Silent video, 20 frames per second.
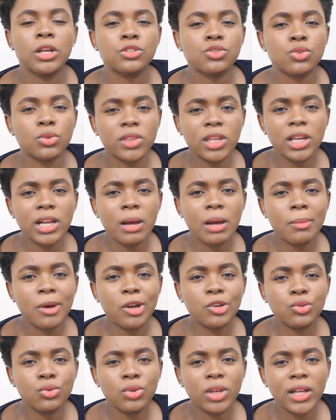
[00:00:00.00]
So think
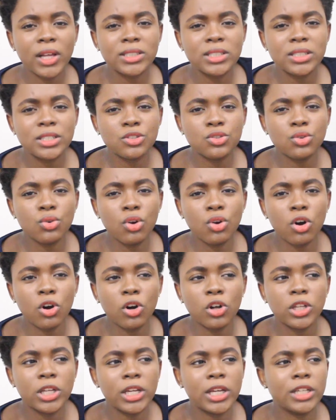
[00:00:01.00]
about you getting into
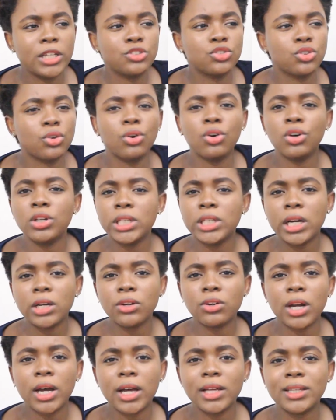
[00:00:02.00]
college or
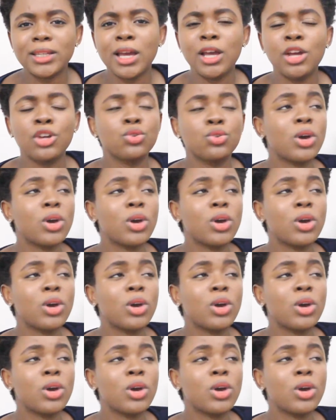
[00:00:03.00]
undergrad,